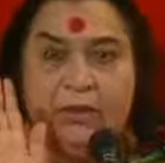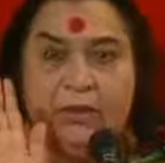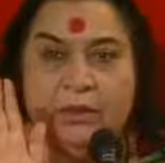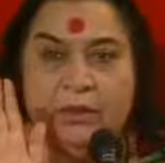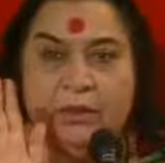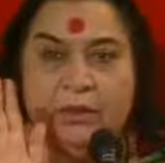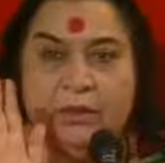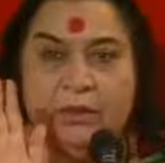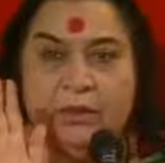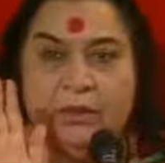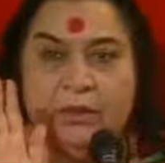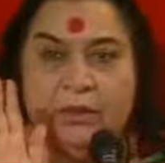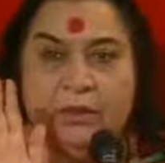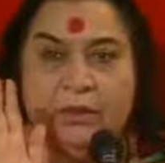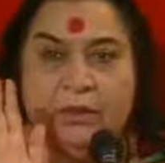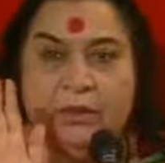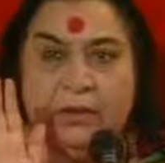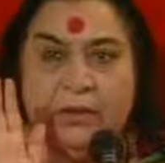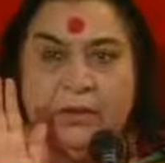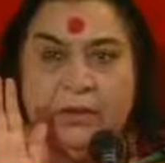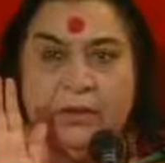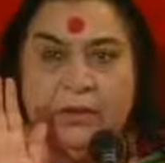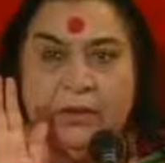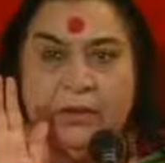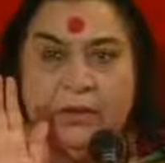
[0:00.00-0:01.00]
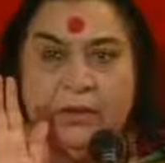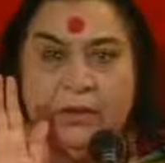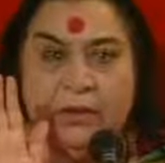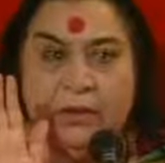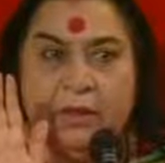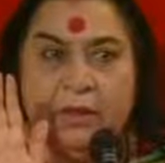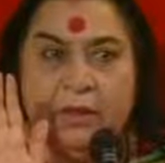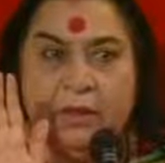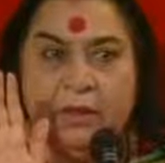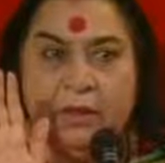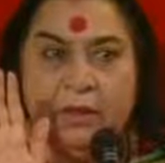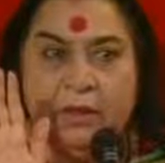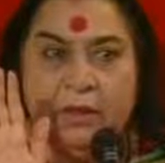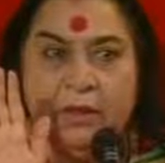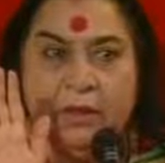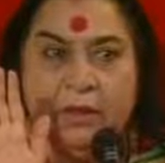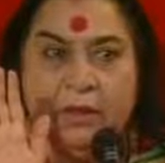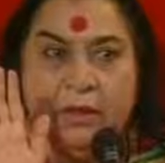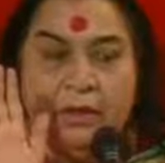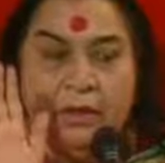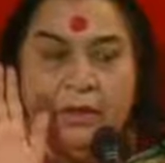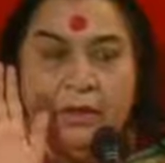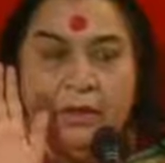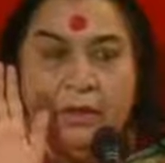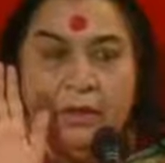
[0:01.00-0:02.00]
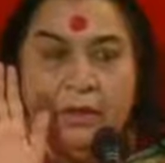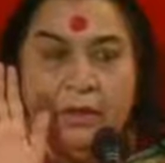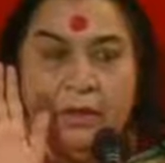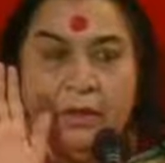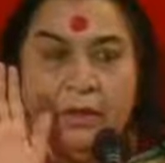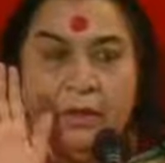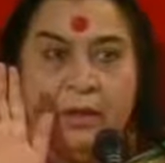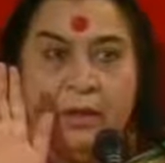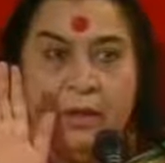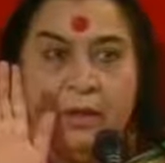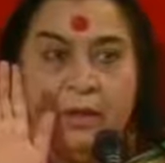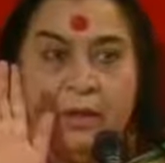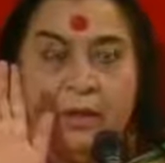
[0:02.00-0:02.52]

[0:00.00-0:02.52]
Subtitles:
Nothing is said.